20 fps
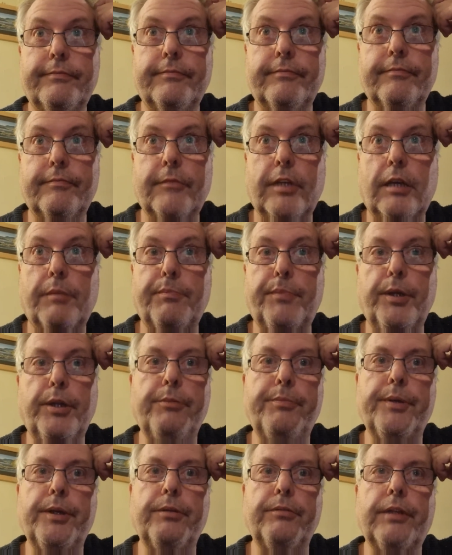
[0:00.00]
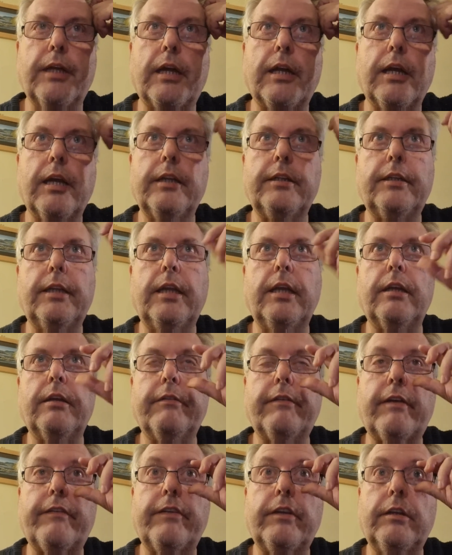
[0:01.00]
that poo-pooed that idea of
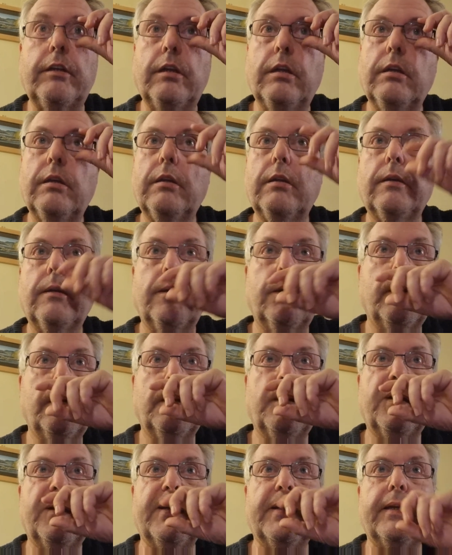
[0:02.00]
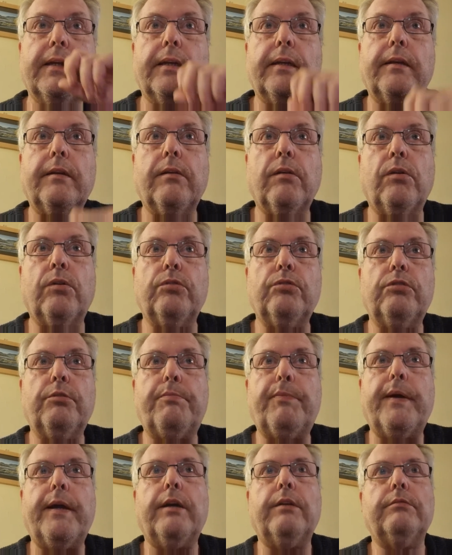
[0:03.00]
having
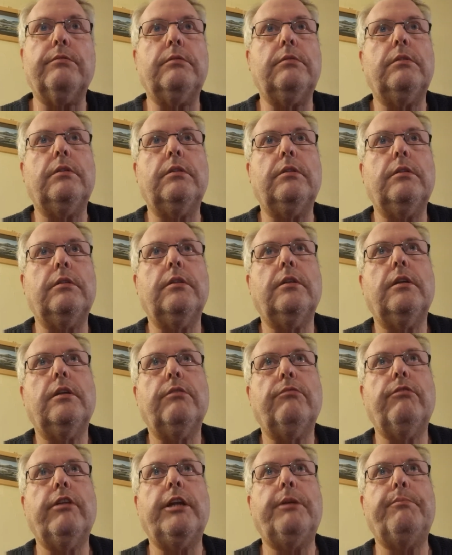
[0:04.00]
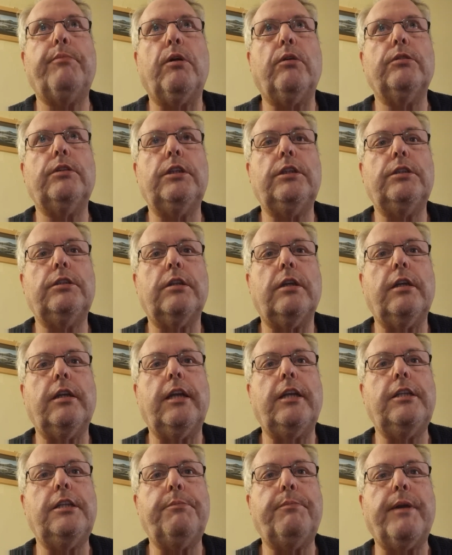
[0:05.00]
£100 rig bodies and
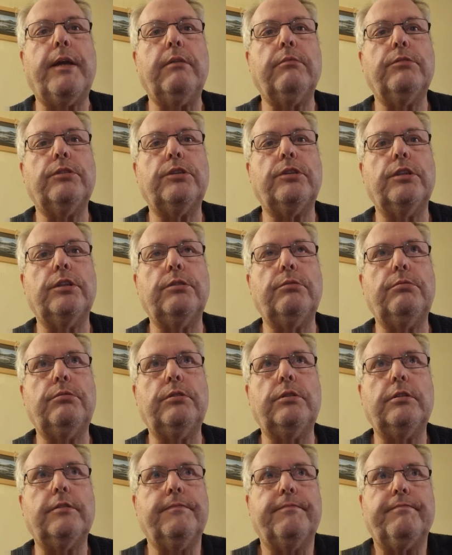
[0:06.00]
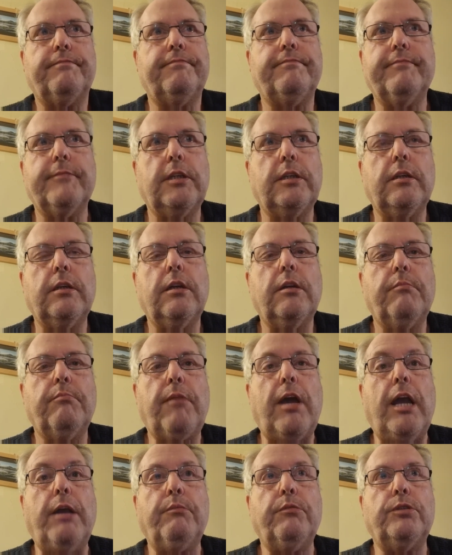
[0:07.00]
£80 snoods.
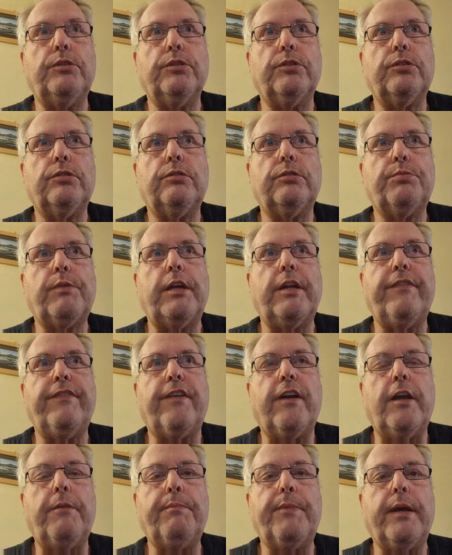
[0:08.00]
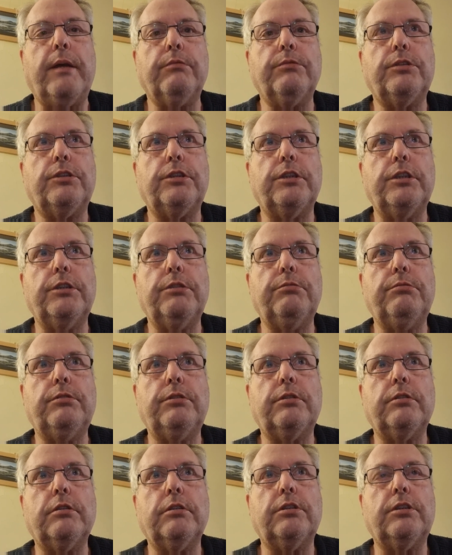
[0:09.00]
Mine were just £25 snoods
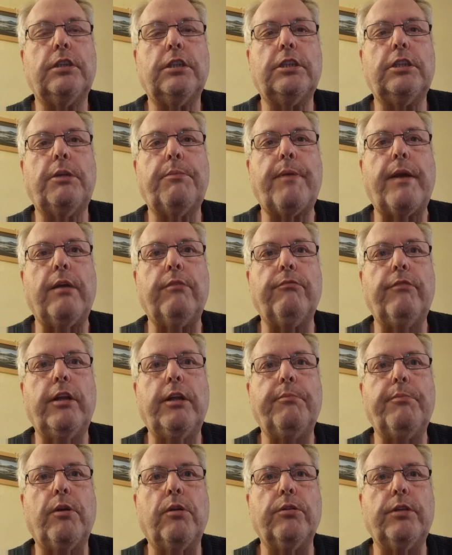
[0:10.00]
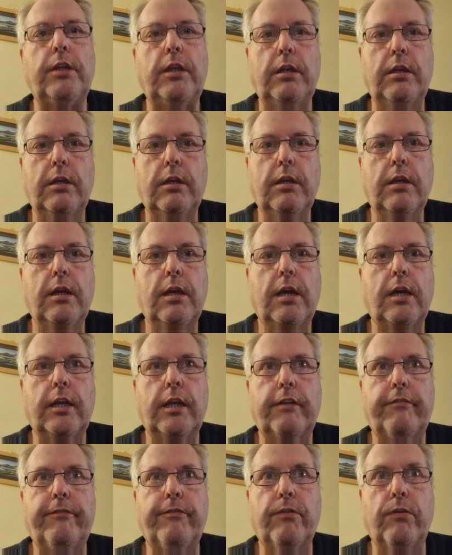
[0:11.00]
and £60 rig body, and I had
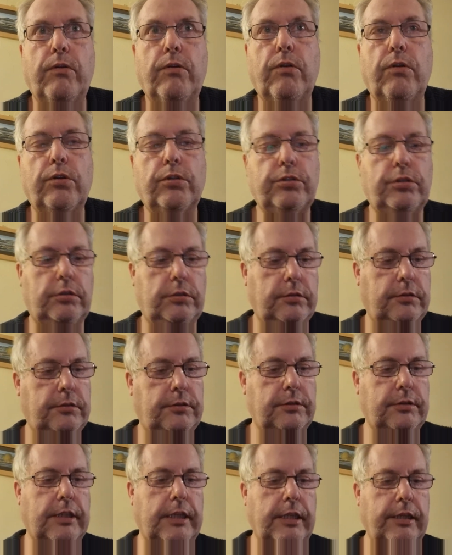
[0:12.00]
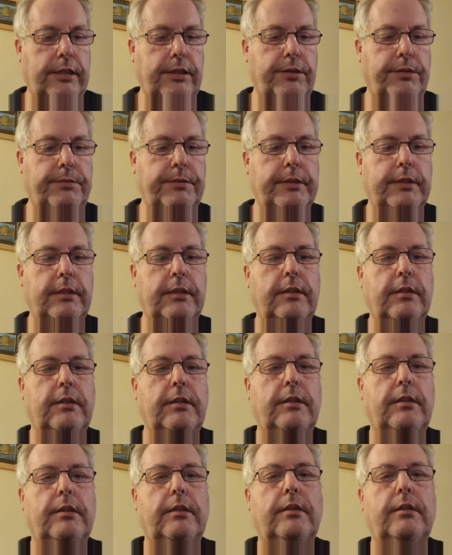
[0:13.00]
4 Huss. So there you go.
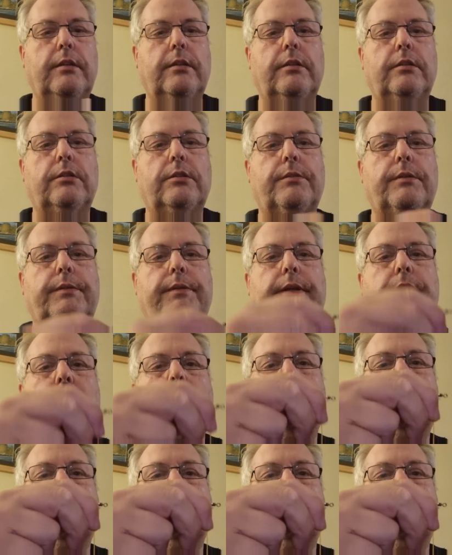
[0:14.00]
So anyway, that's